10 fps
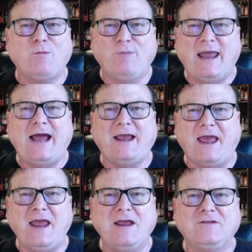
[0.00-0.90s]
black
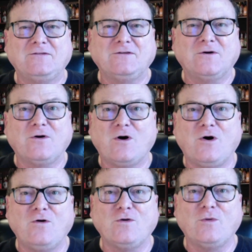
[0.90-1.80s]
ants are
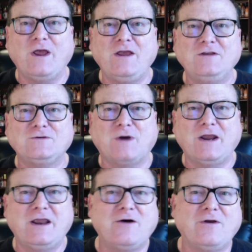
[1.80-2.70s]
all the rage
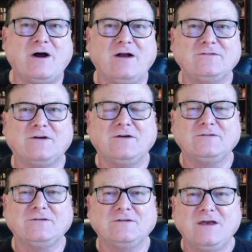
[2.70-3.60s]
right now in hot
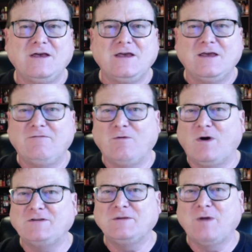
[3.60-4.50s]
sauces. If you're
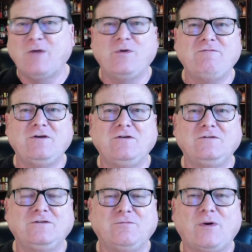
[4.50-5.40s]
watching my
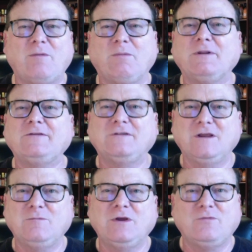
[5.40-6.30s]
reviews, you've probably
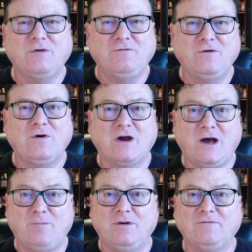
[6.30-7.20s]
seen me review a
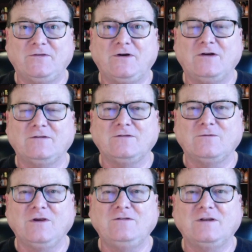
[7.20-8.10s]
couple of sauces
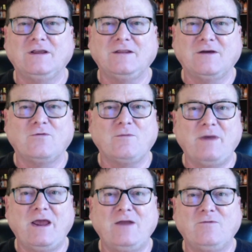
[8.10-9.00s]
recently that were
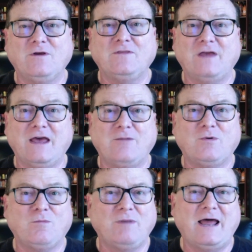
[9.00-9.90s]
made with
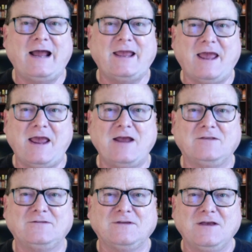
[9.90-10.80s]
edible black
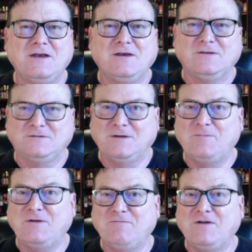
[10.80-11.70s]
ants.
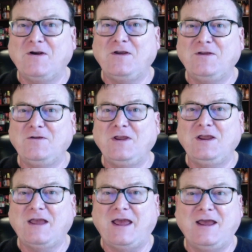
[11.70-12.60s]
Something very
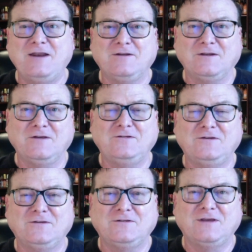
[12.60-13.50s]
unique and
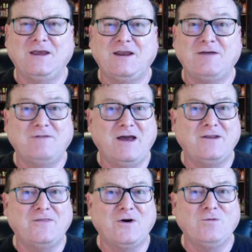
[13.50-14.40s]
delicious. And I've got a
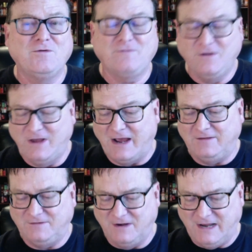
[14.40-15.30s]
third one for you
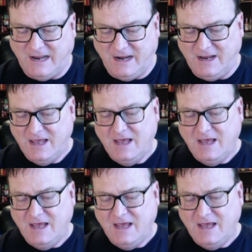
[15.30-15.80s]
guys today.